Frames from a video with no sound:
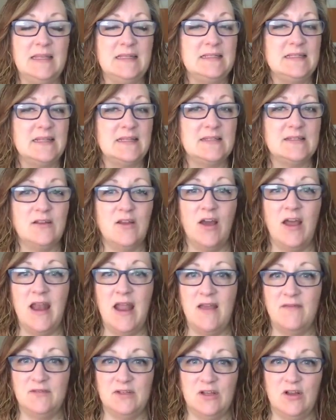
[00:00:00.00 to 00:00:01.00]
It does not
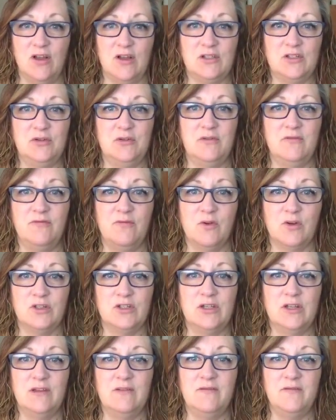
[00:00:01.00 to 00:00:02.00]
have to cost you a
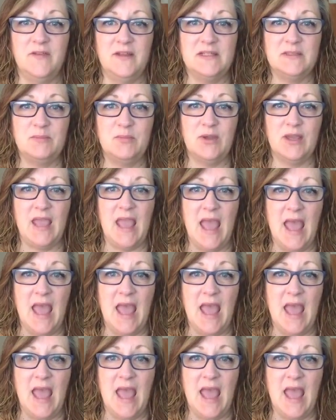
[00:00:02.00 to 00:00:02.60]
fortune in Facebook